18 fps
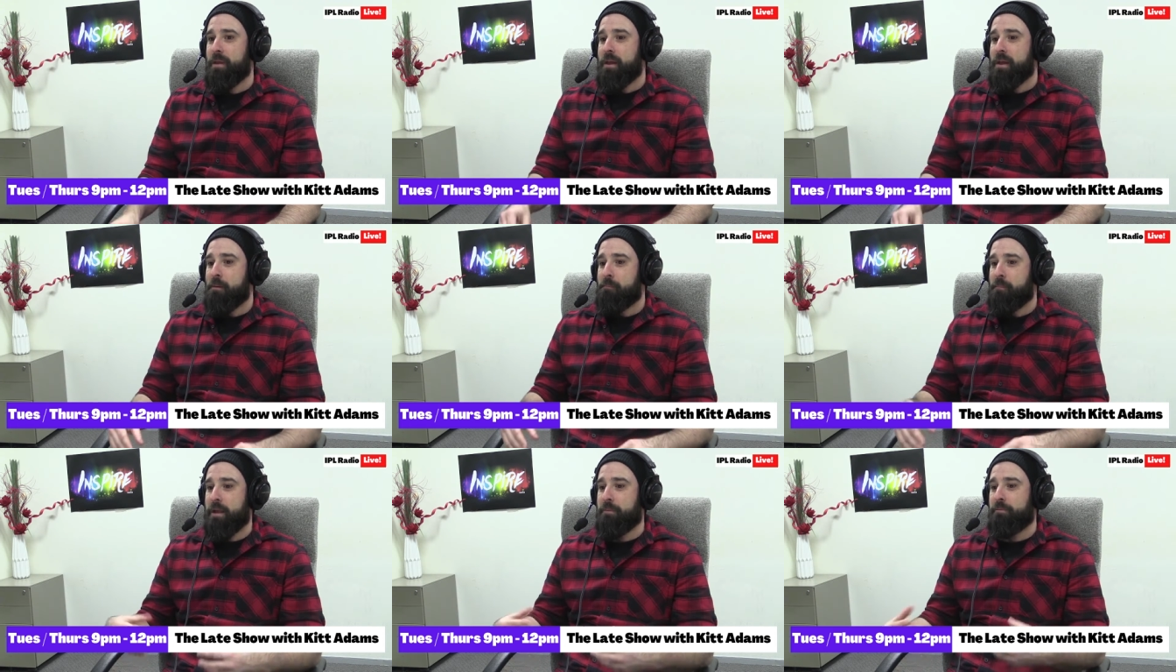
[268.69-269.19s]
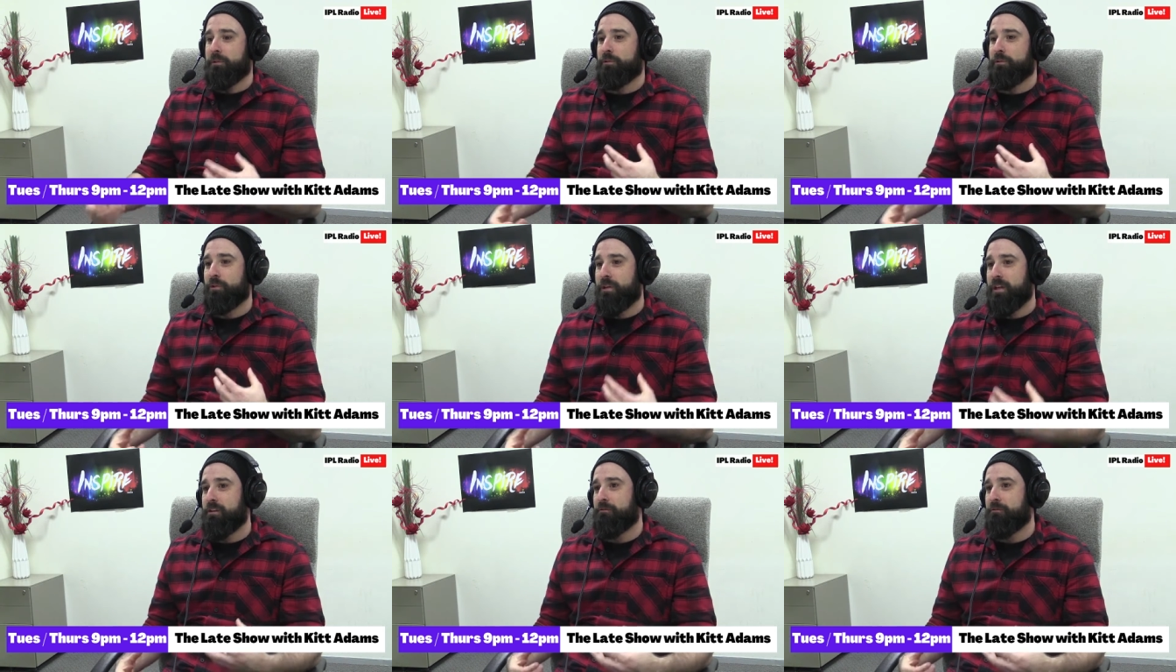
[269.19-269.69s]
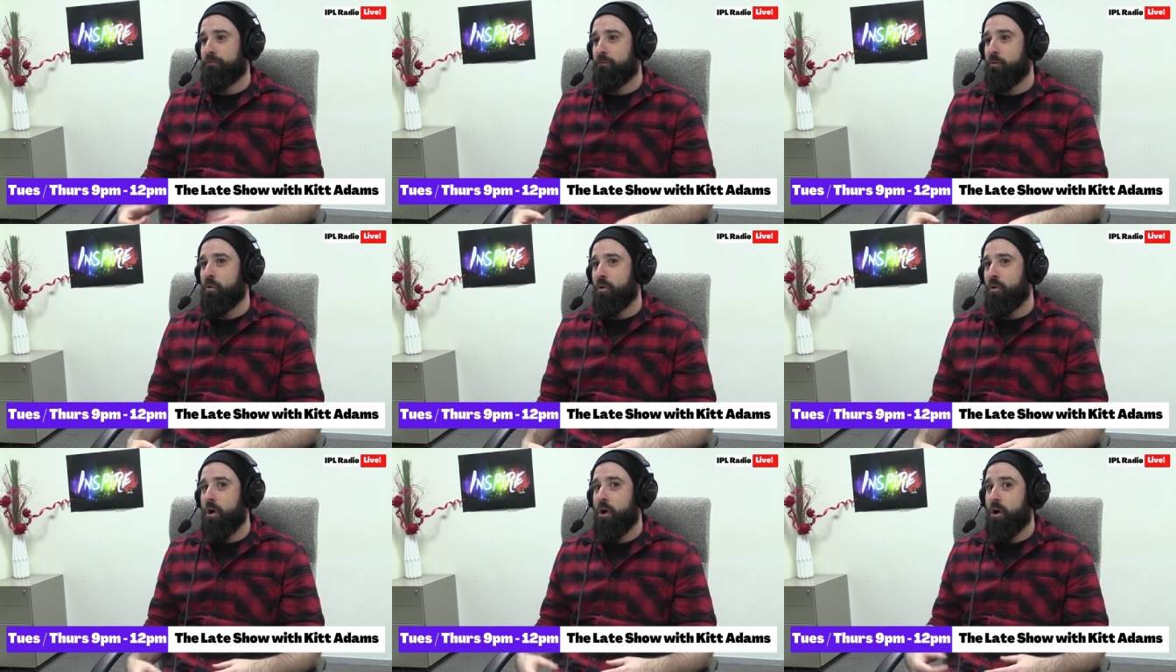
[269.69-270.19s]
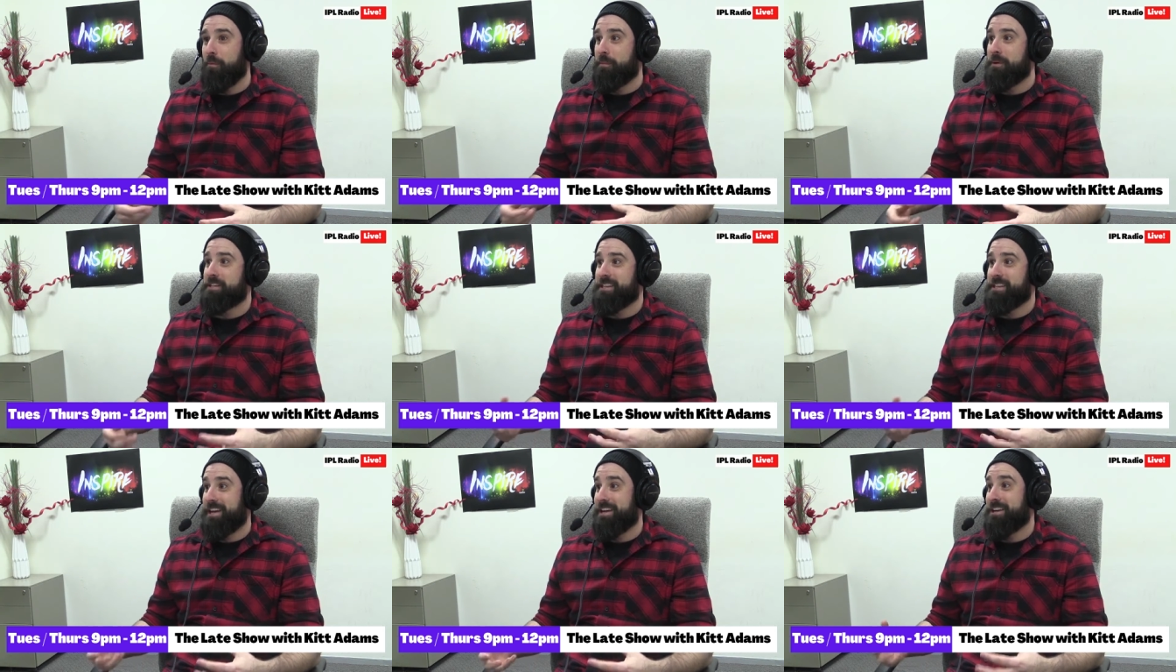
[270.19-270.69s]
people looking for hobbies
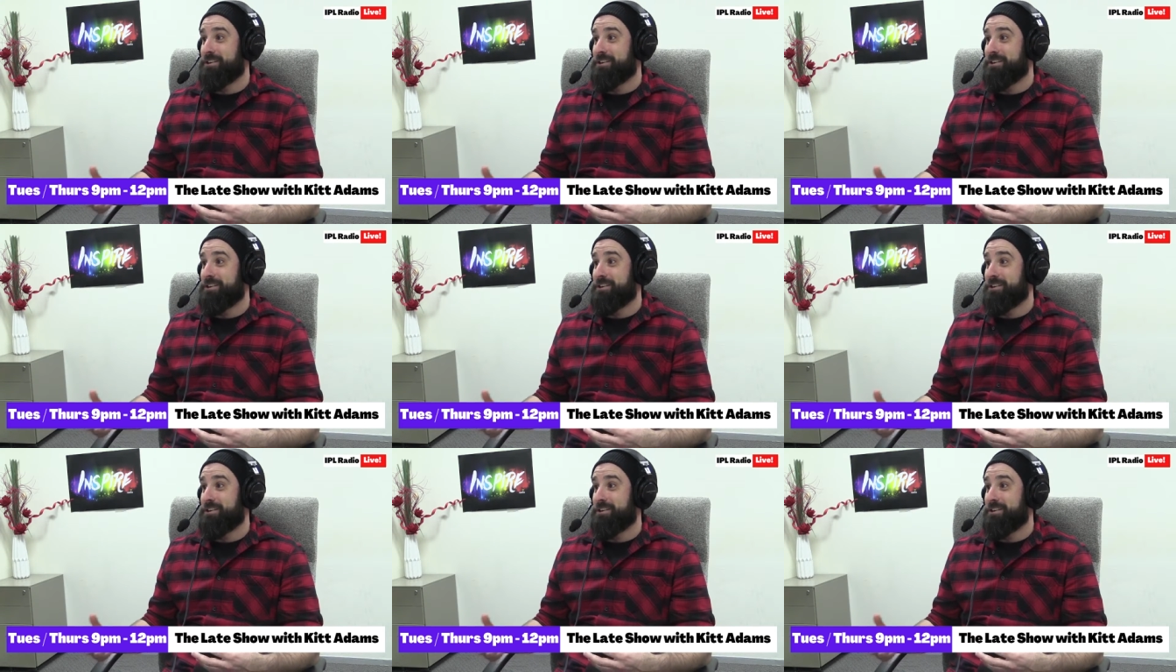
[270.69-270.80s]
they can do